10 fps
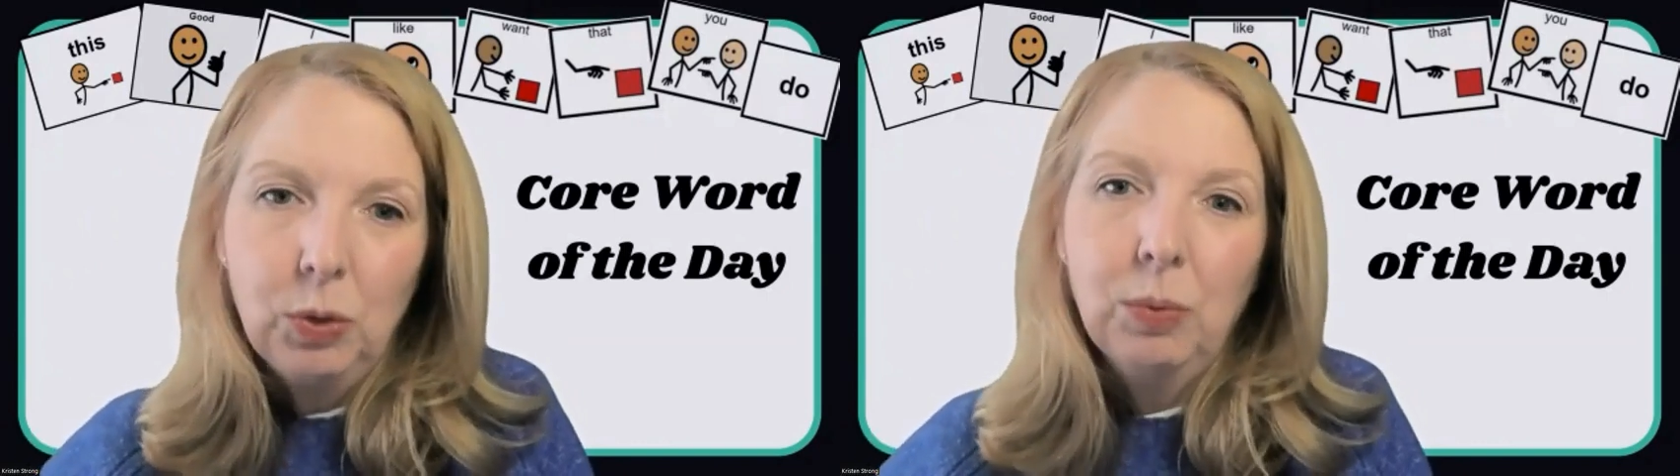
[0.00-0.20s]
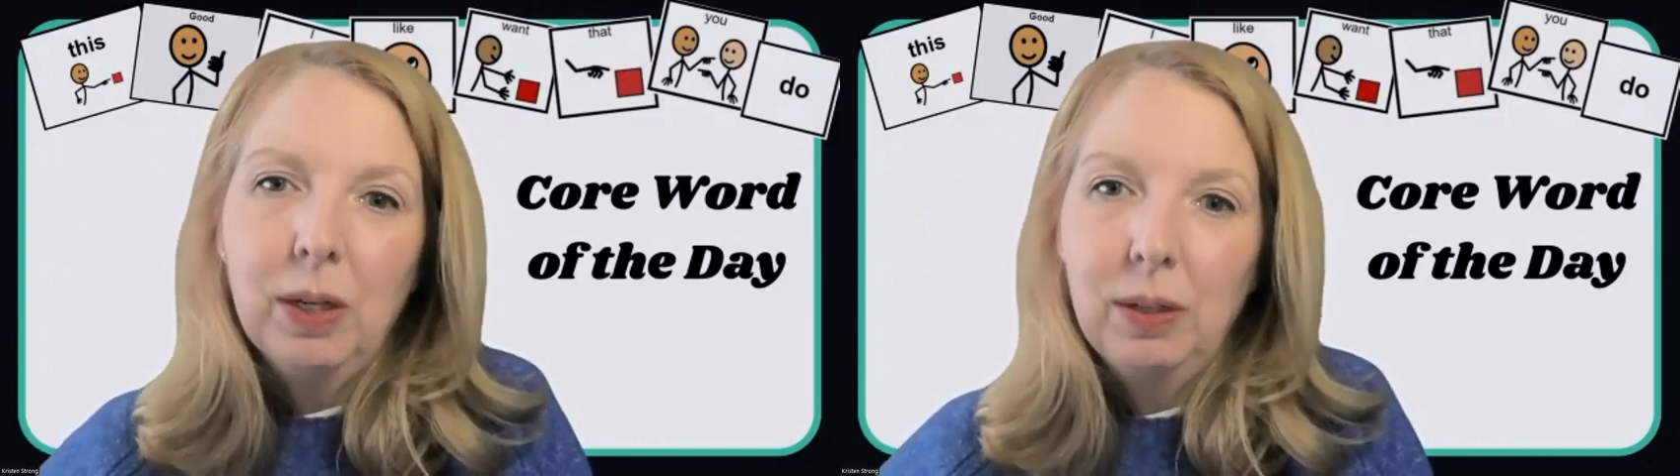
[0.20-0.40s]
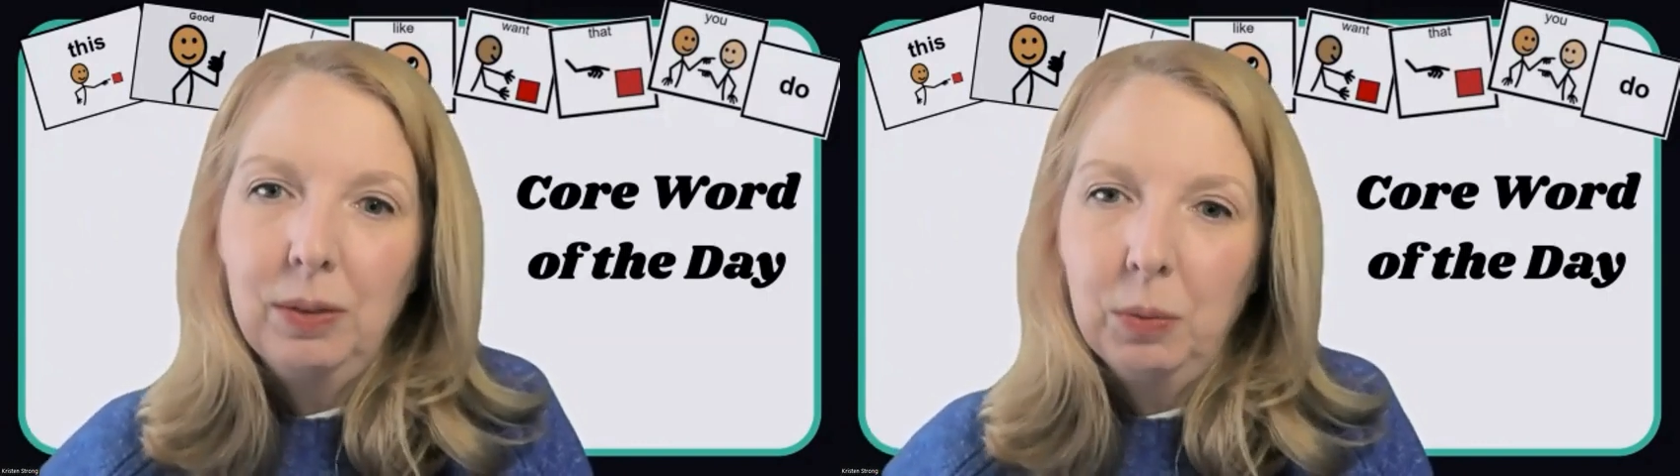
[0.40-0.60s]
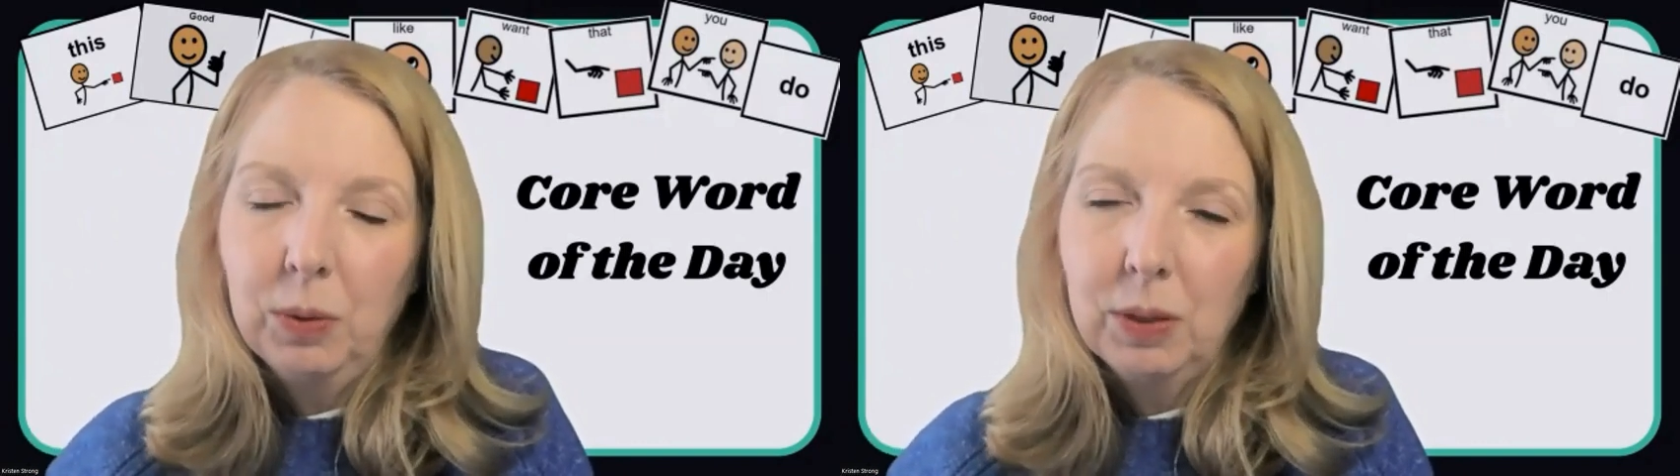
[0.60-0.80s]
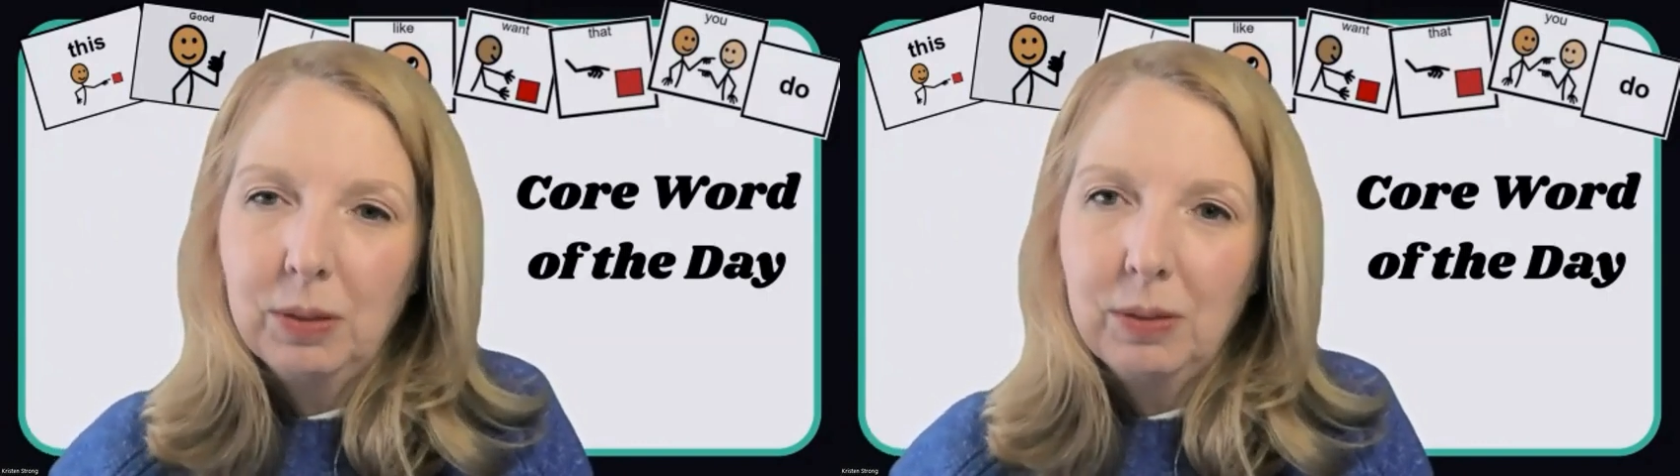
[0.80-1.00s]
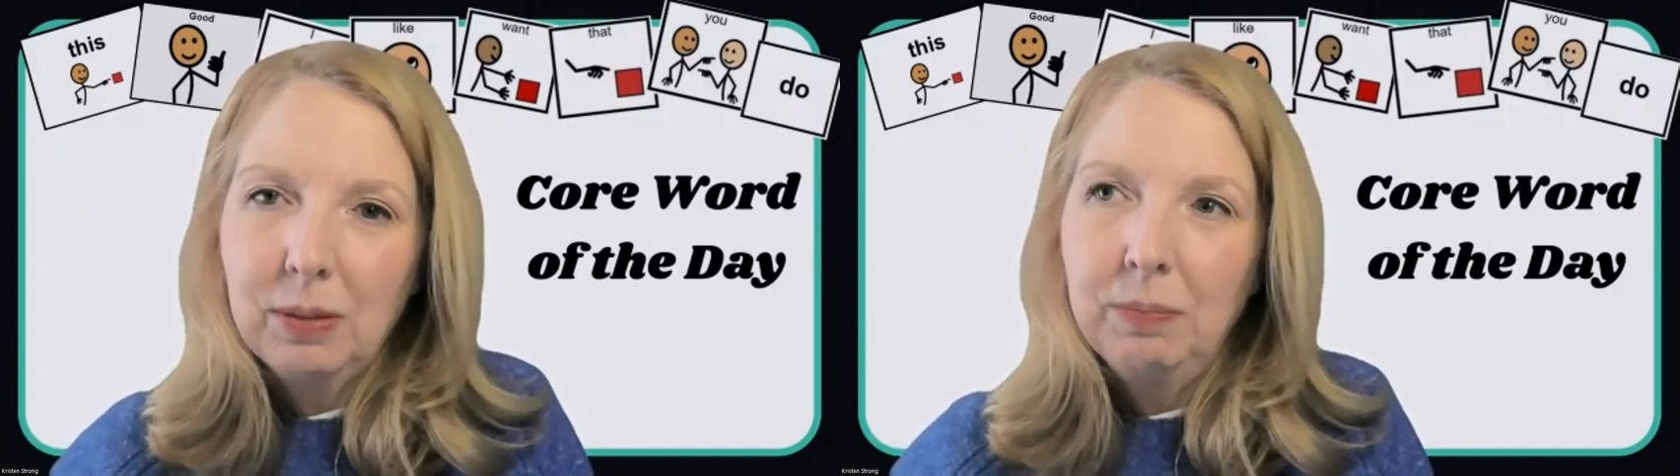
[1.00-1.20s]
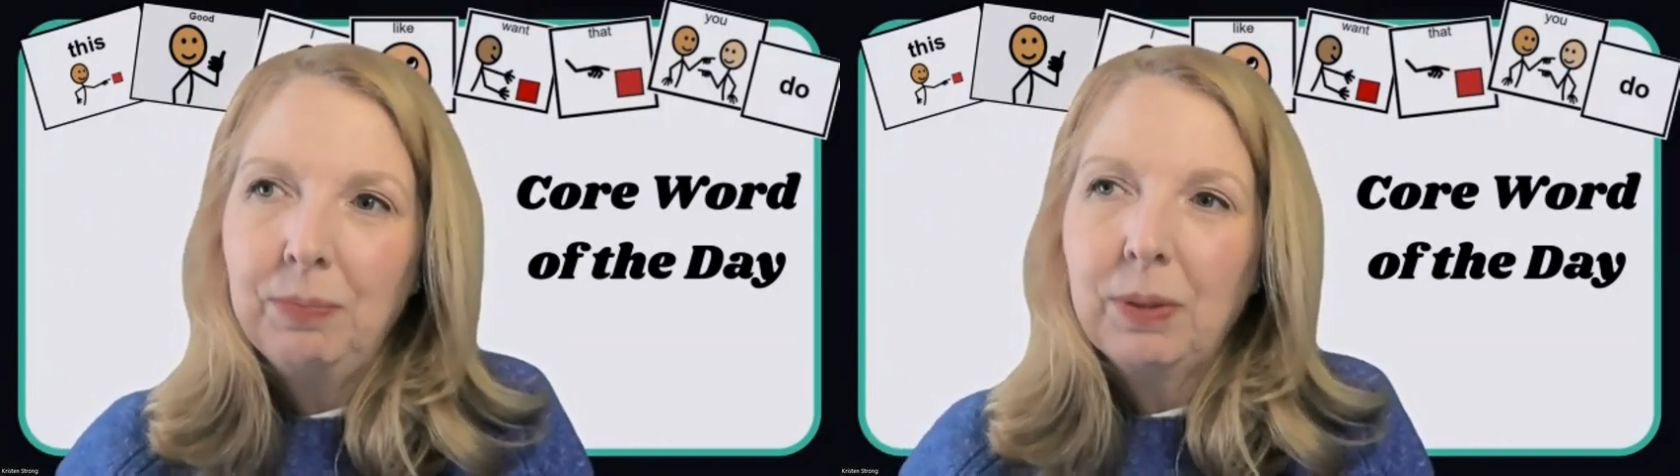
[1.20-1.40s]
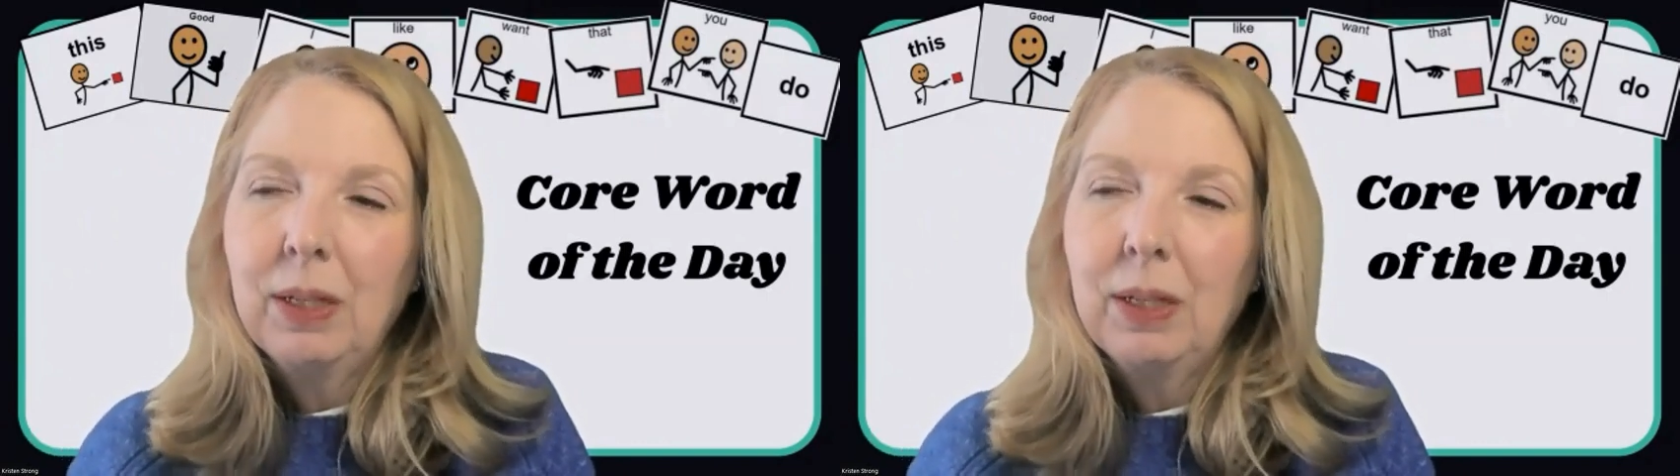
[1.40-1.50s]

to all the words.